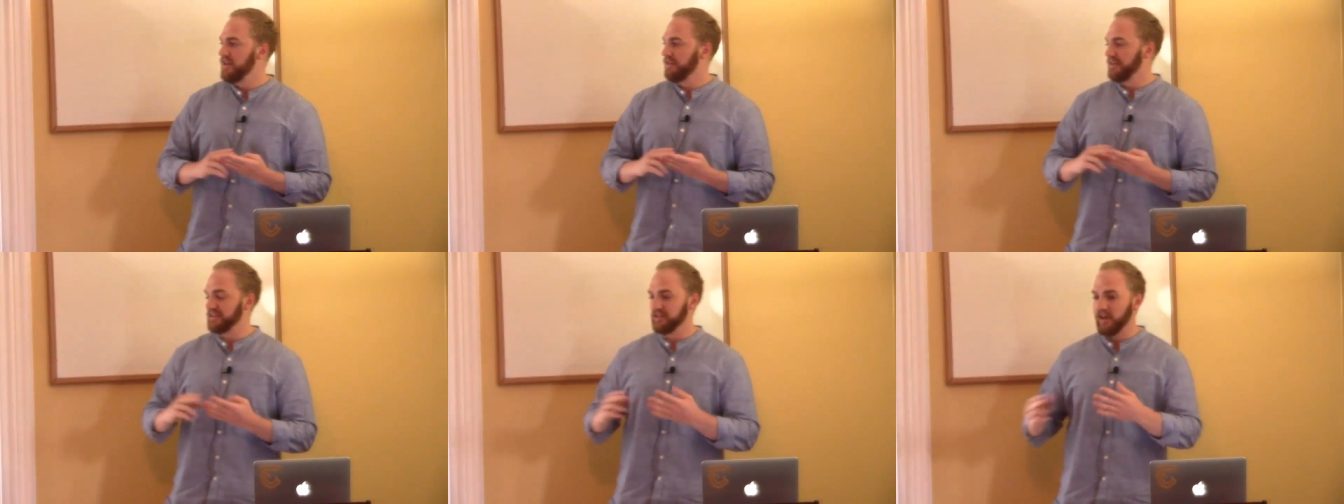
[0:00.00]

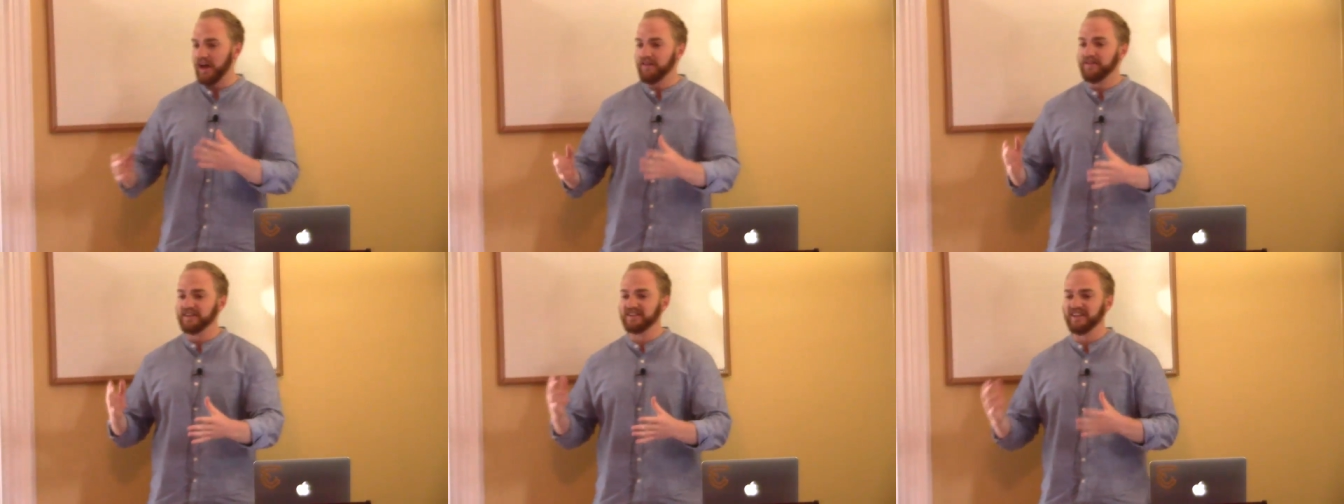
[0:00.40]
This
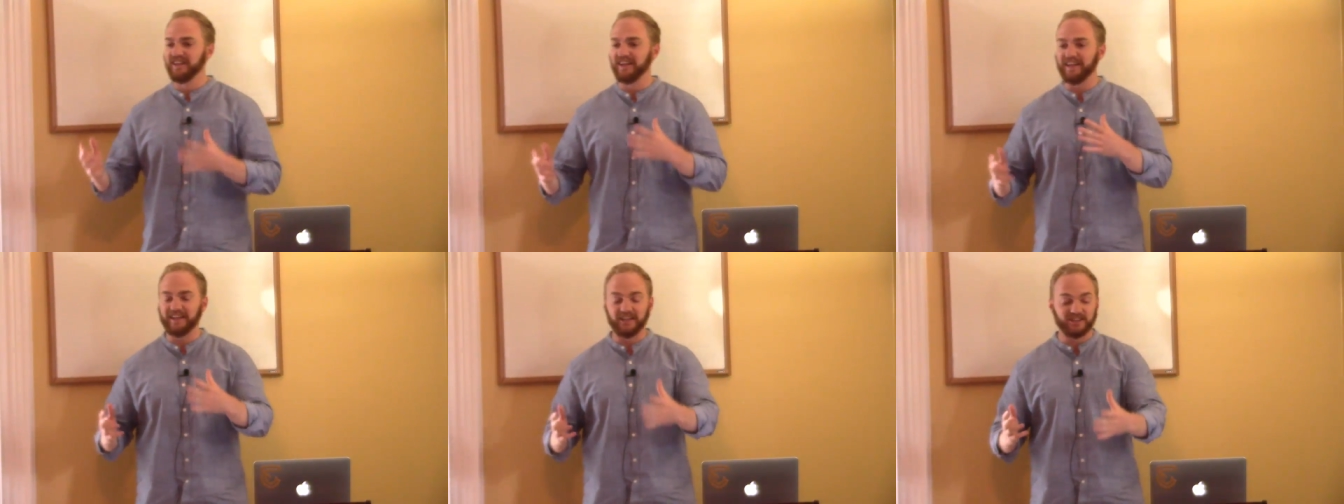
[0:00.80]
life, it's going
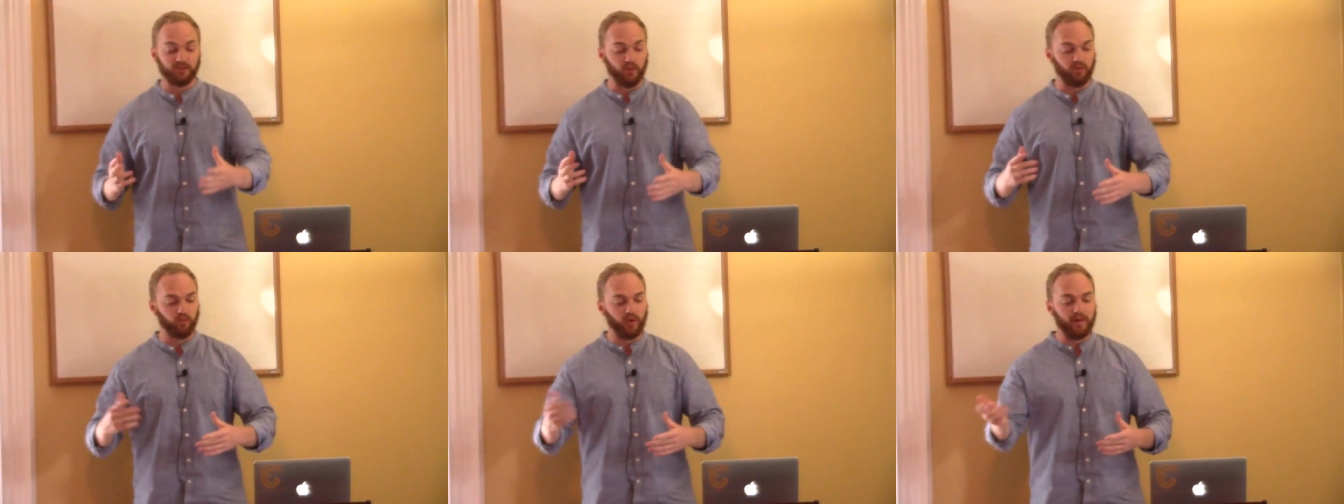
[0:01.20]
to hit us
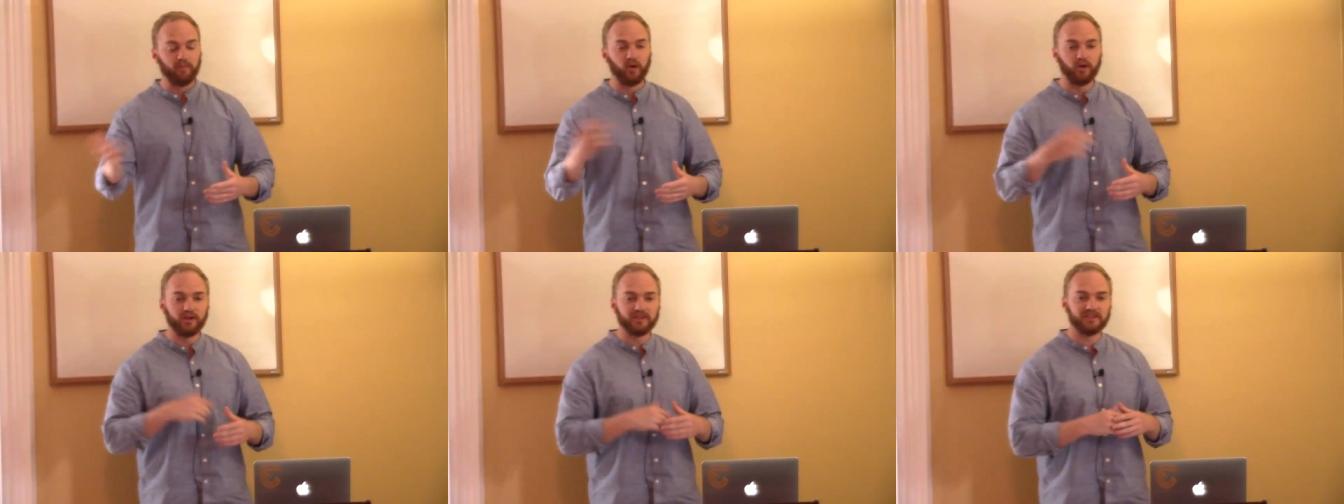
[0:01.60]
with
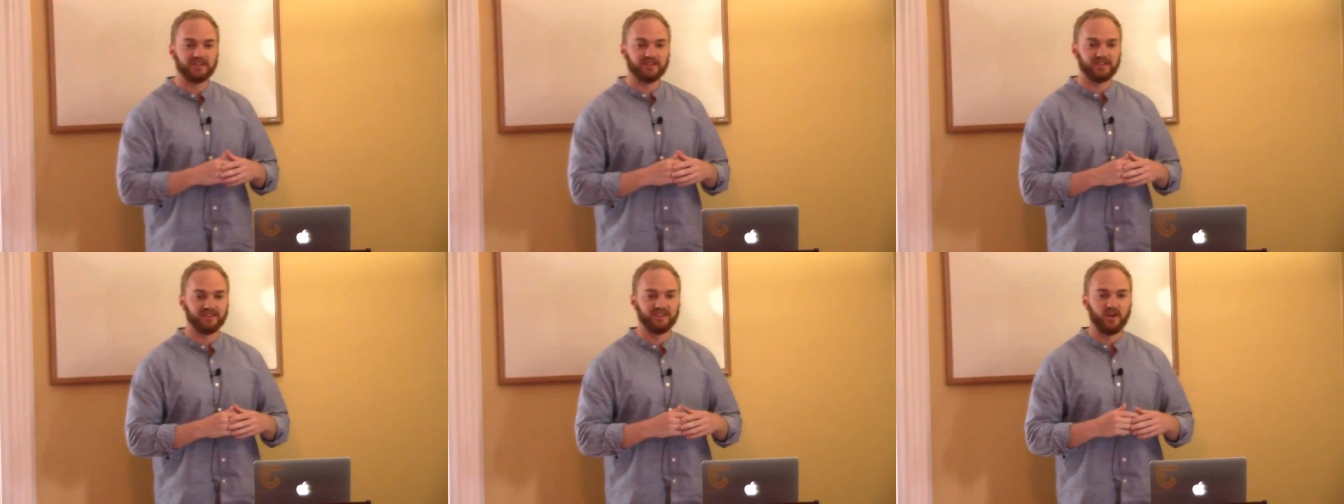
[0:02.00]

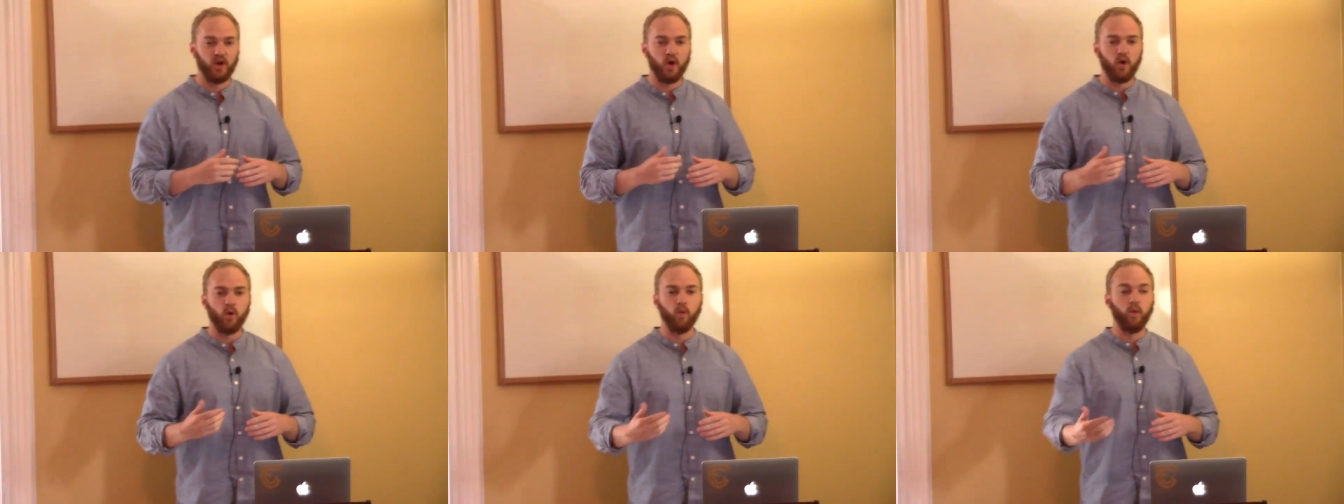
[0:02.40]
ripples,
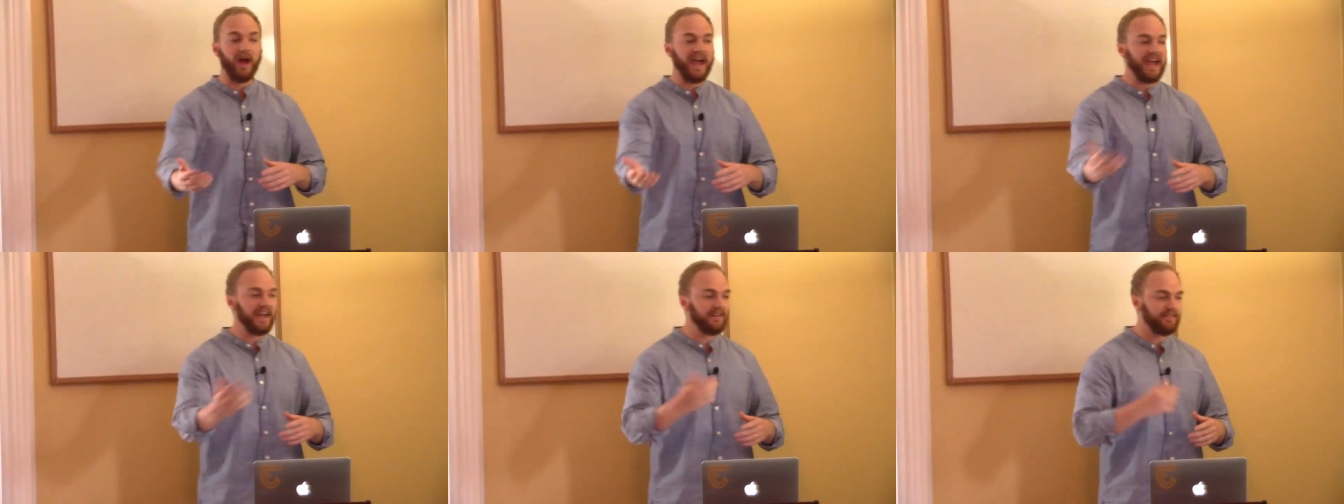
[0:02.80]

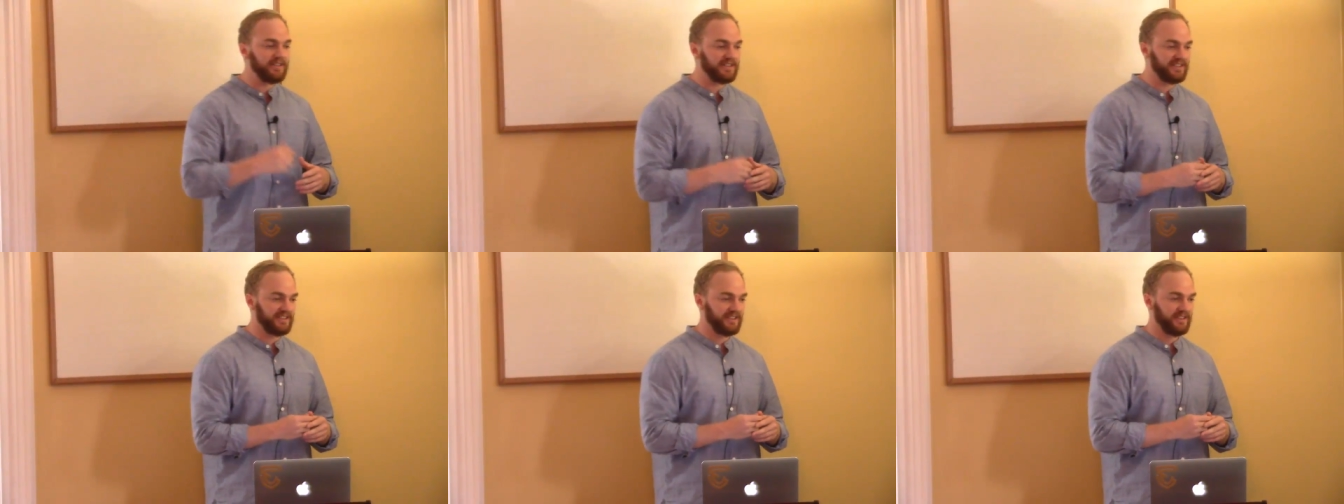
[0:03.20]

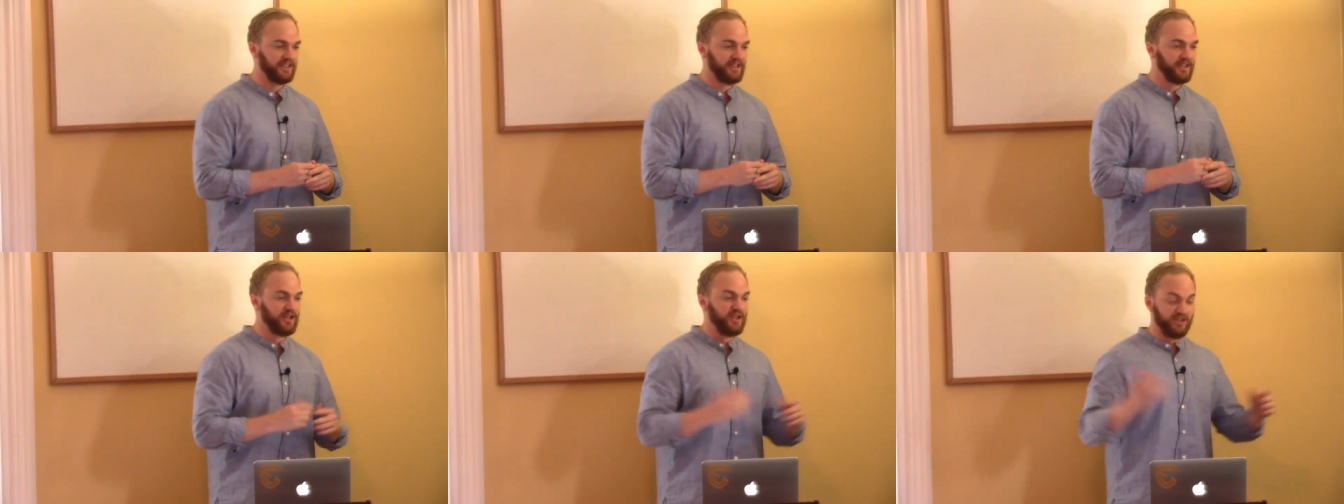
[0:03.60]
waves,
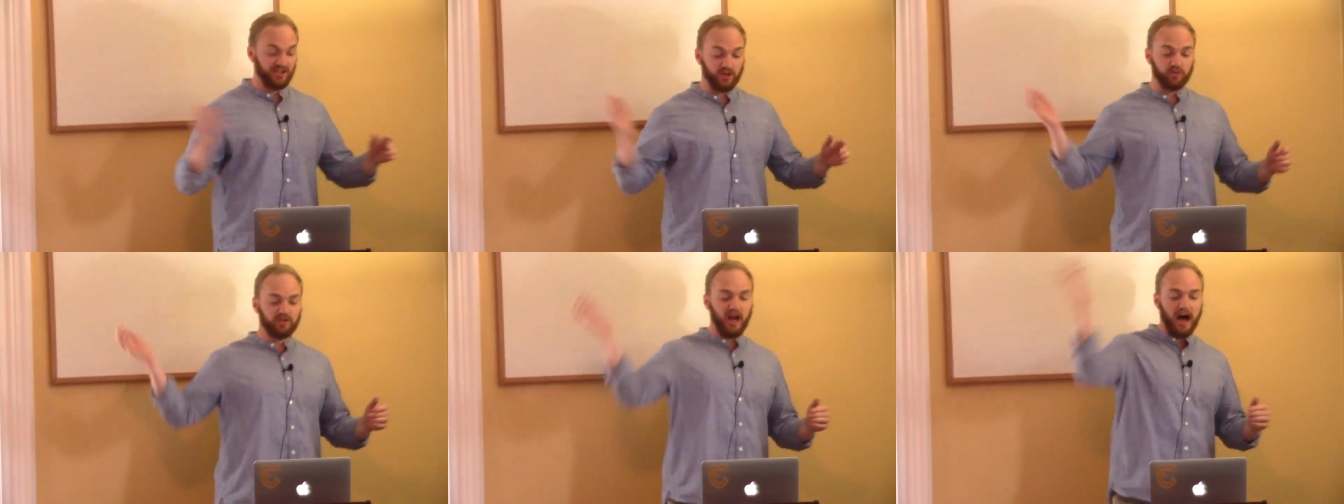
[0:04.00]

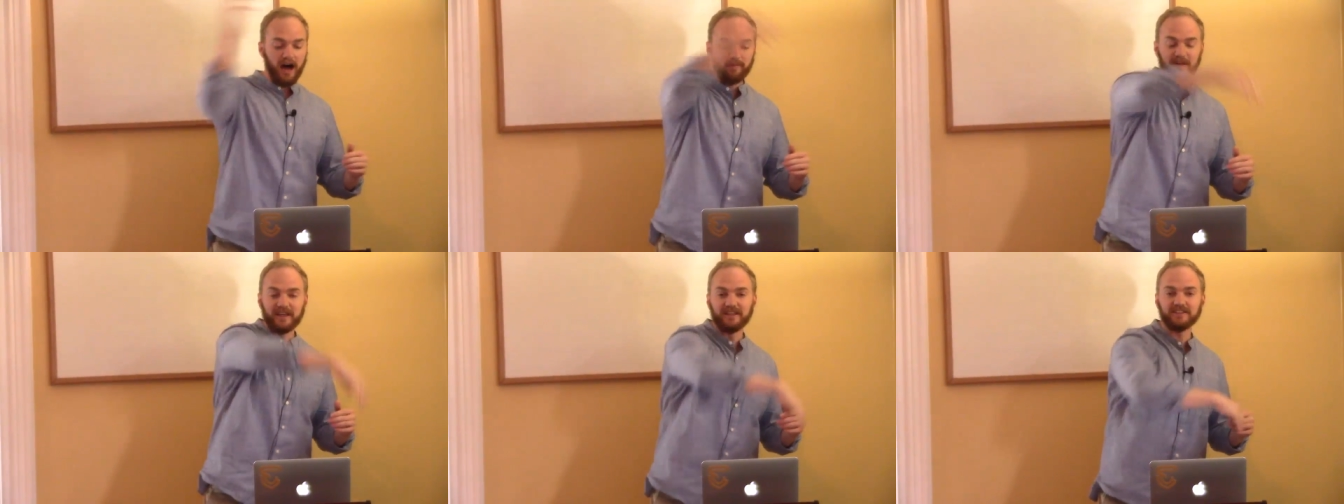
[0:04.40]

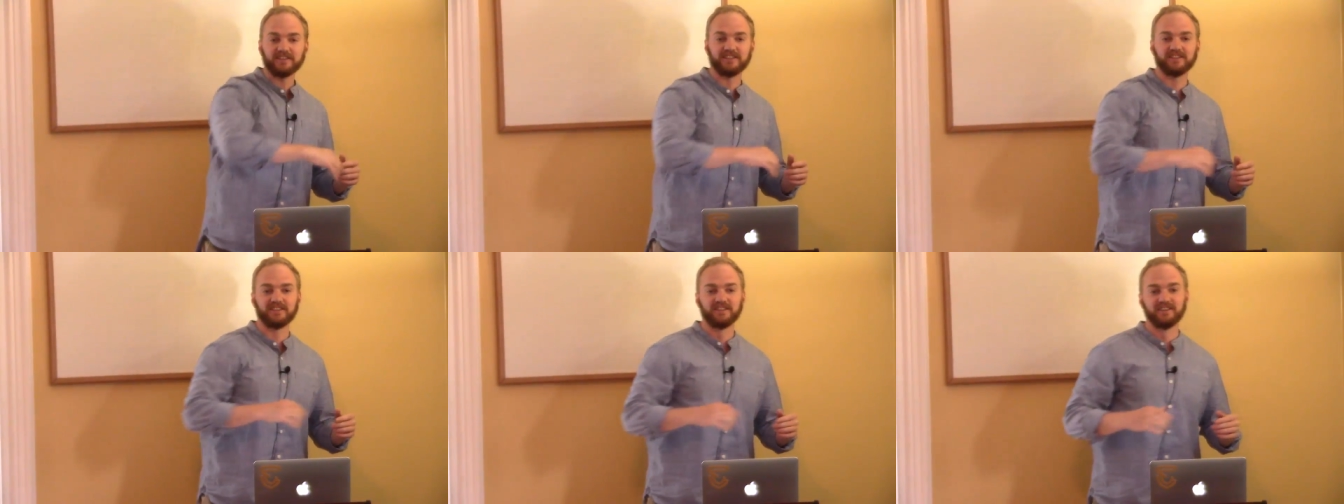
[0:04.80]

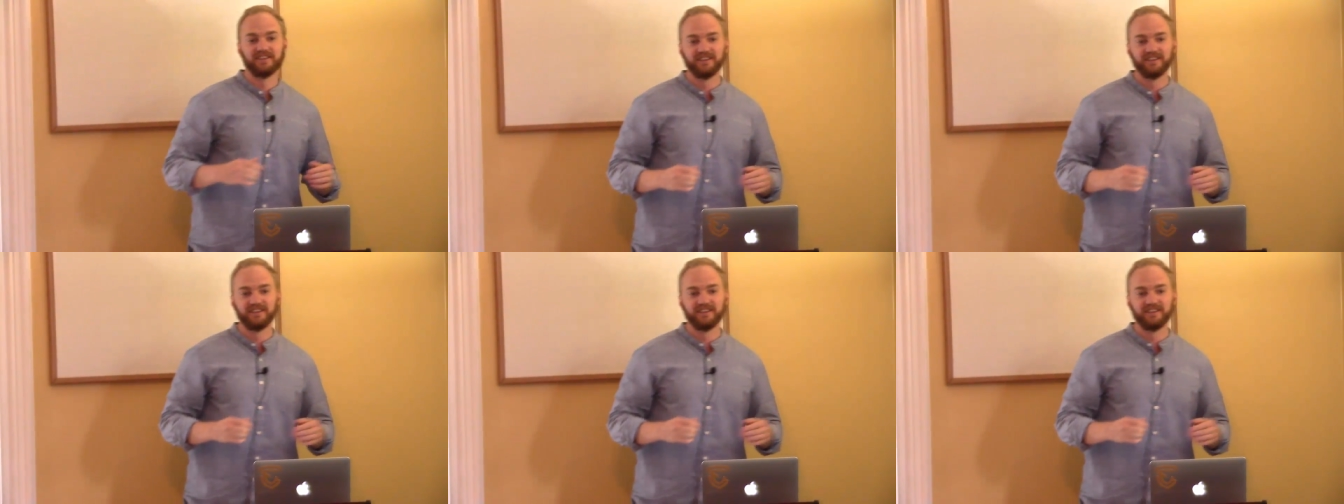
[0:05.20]
tsunamis.